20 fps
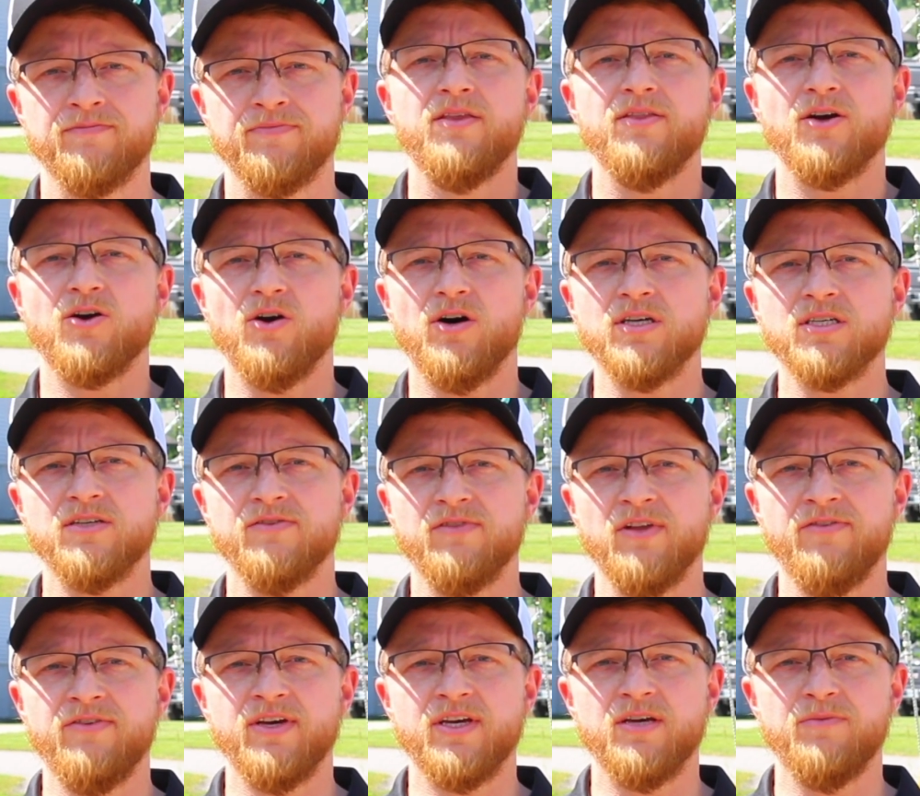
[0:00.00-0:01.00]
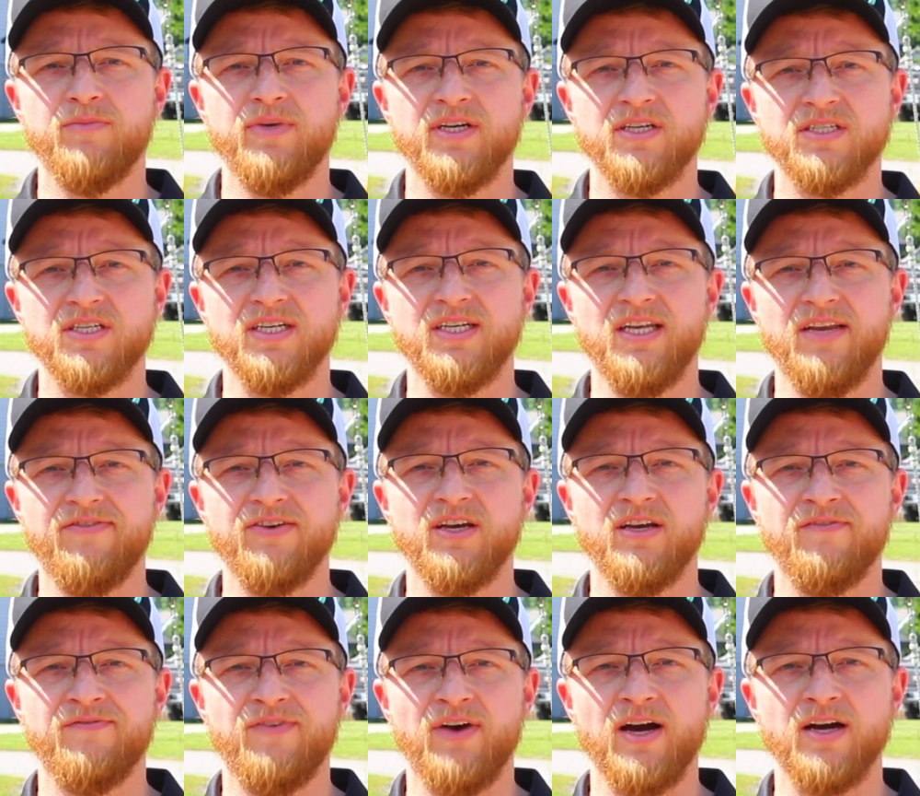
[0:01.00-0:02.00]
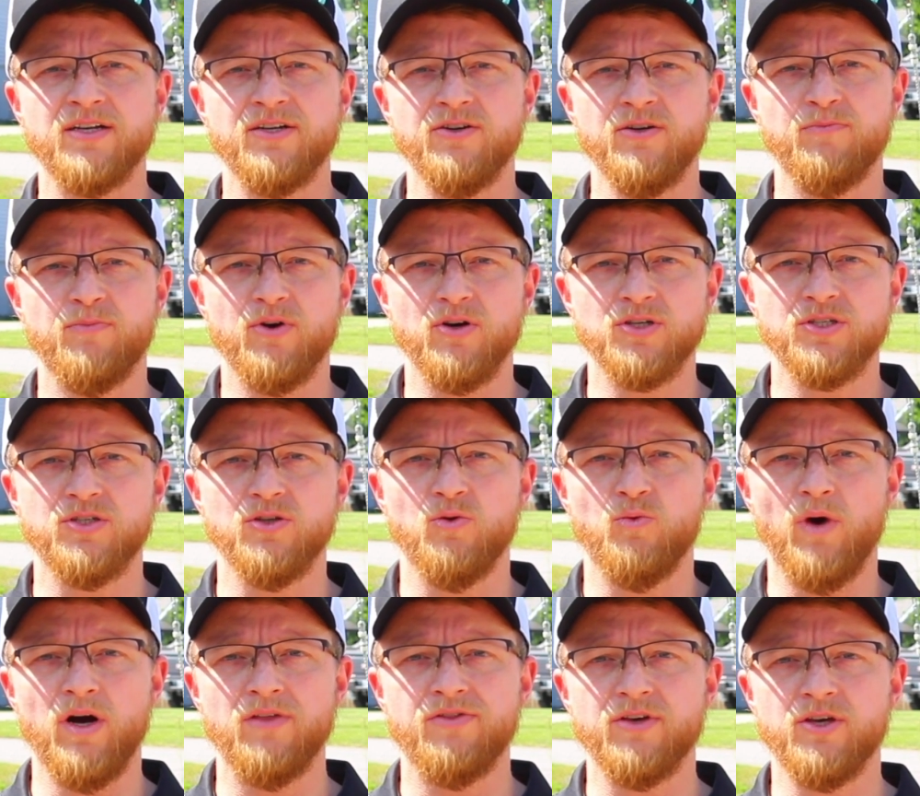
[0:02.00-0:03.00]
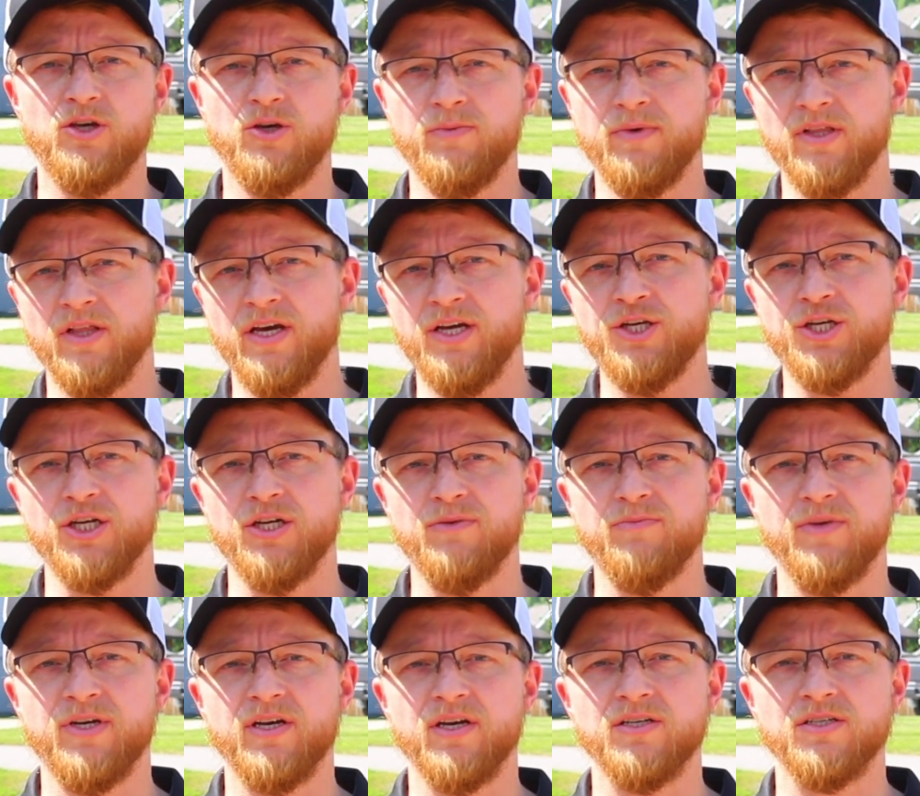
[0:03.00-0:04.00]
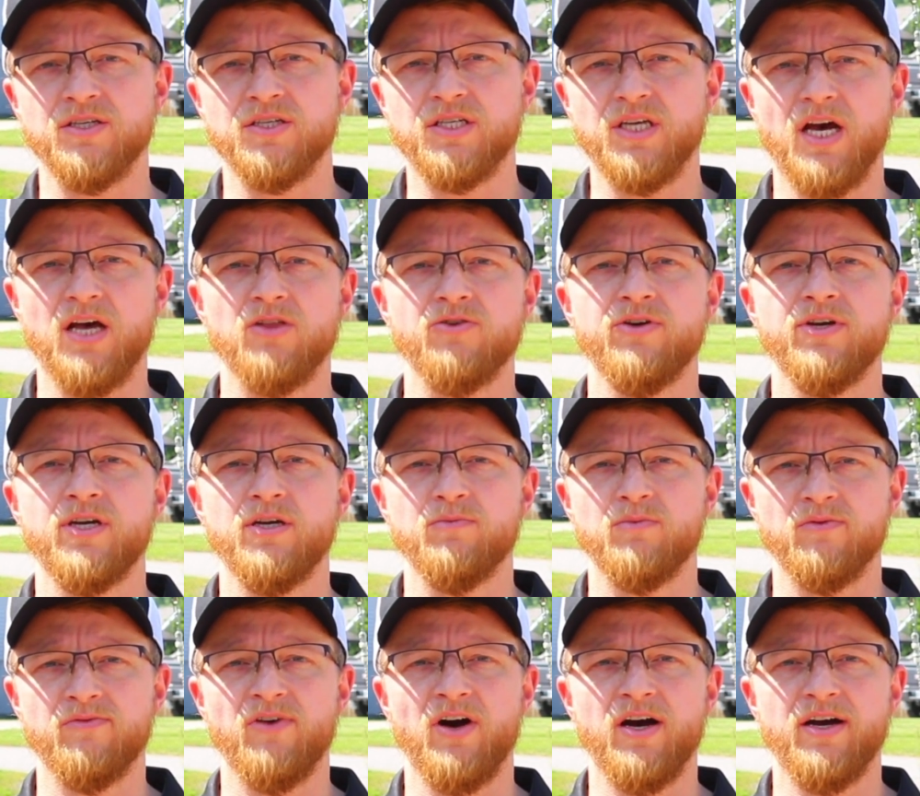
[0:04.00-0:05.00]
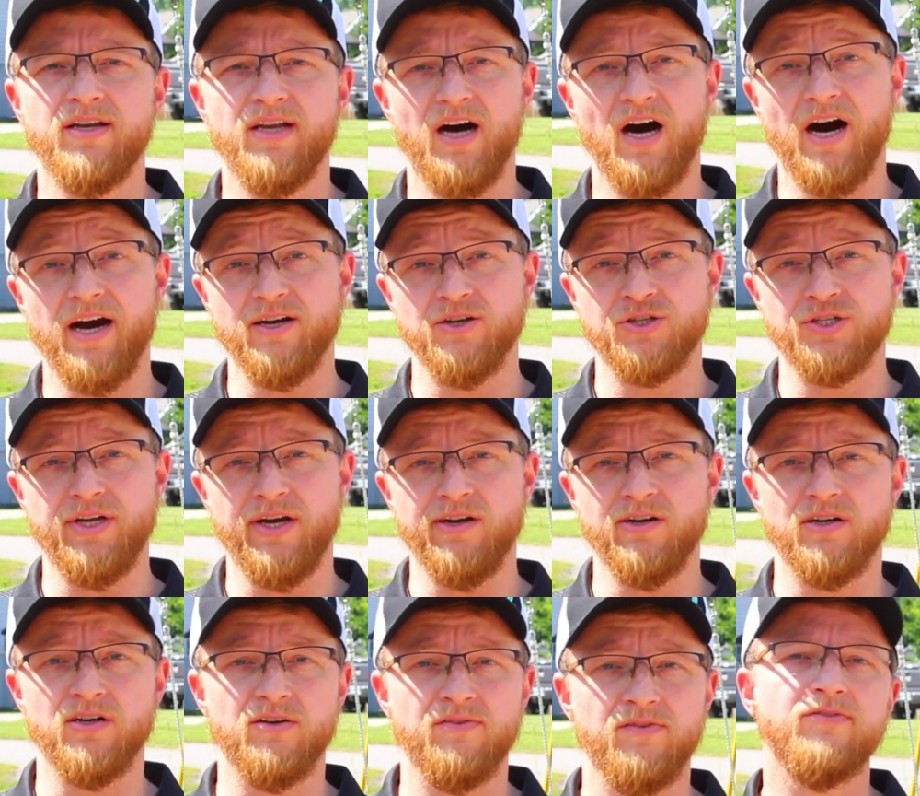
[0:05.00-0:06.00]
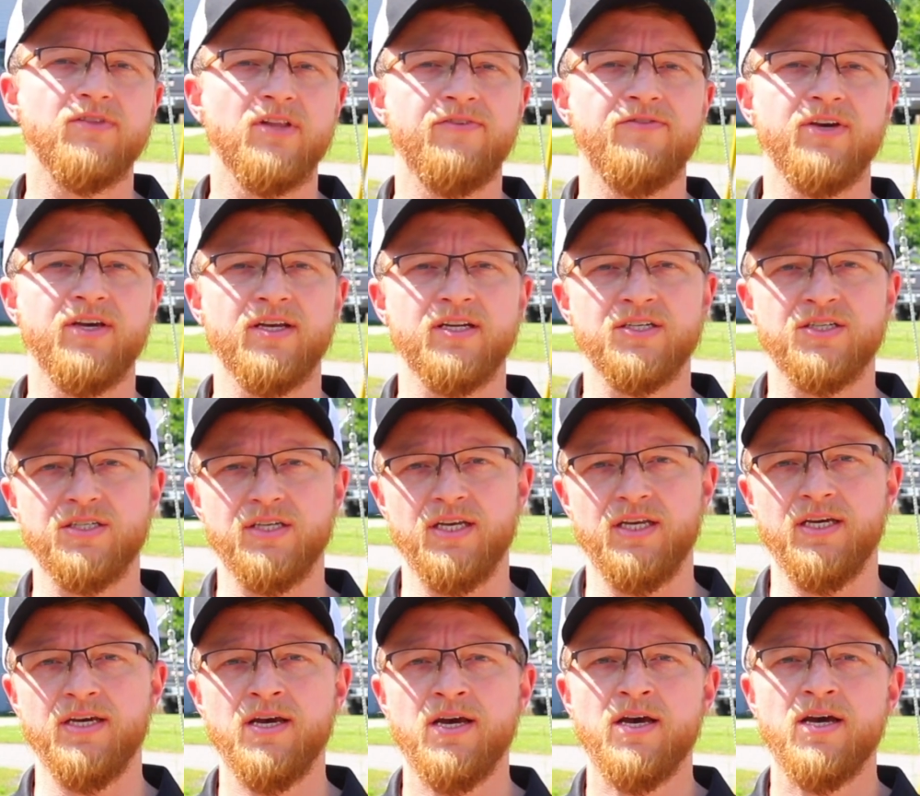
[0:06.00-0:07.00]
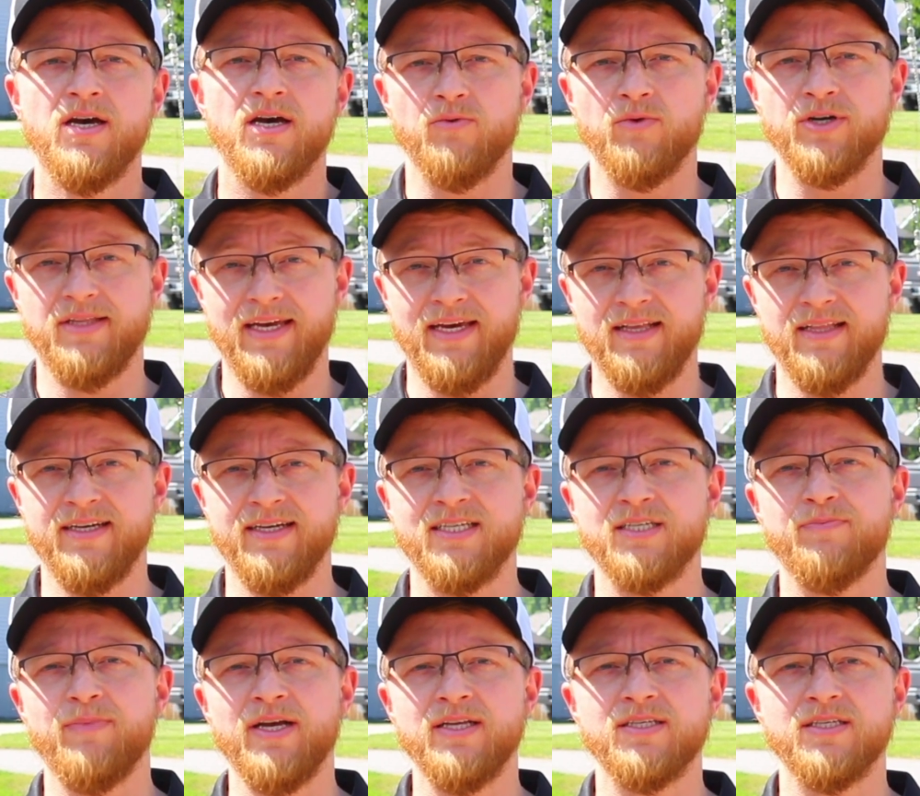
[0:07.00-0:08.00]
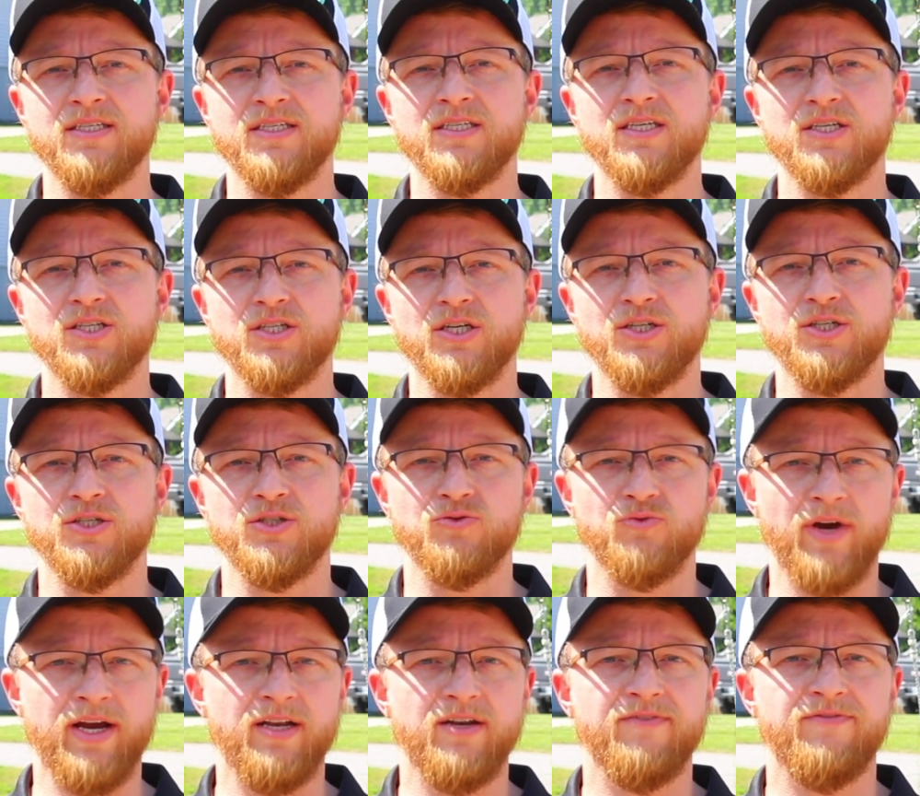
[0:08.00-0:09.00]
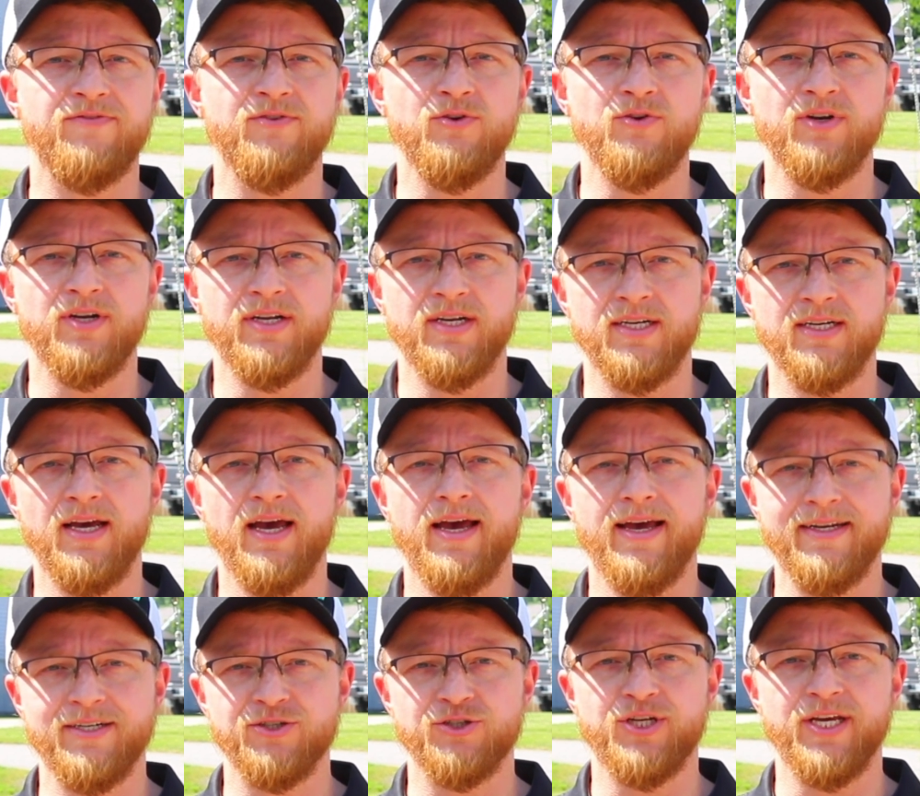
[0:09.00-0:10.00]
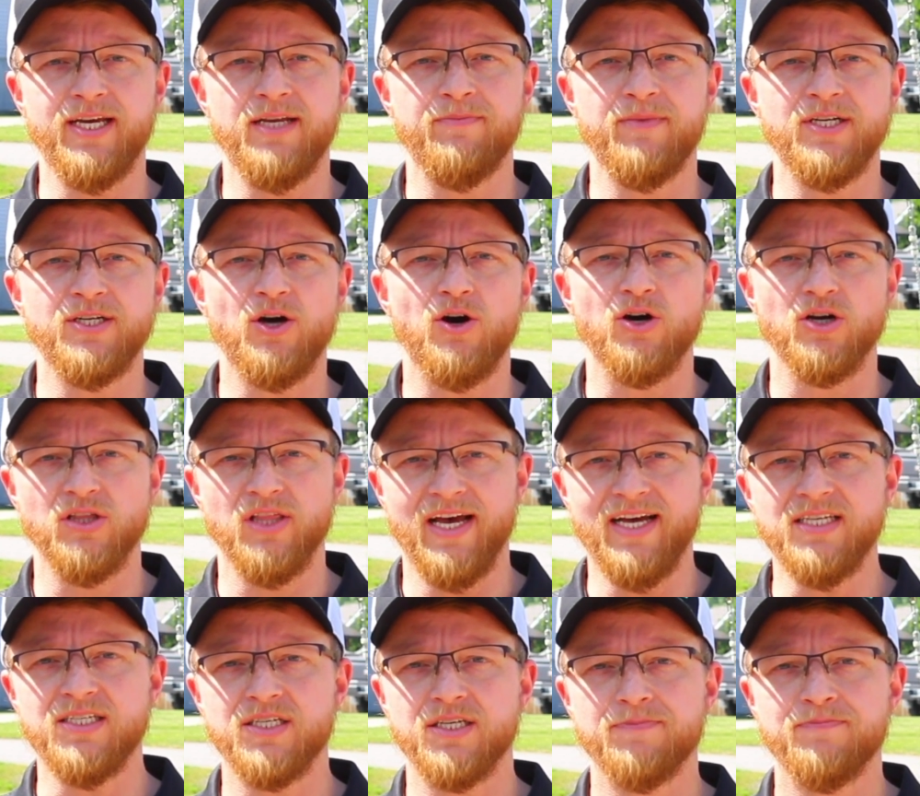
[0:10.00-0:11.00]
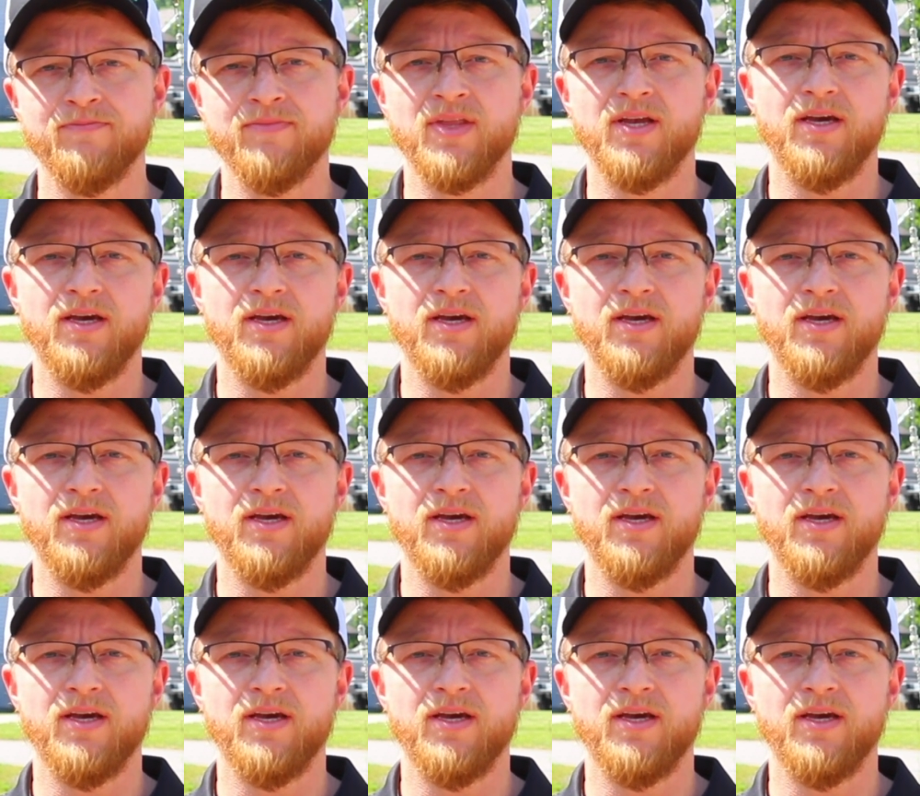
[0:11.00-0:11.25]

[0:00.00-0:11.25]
The cost of living can be a significant factor in personal wealth accumulation because a salary can provide a higher standard of living in a city where daily expenses such as rent, food, and entertainment are less.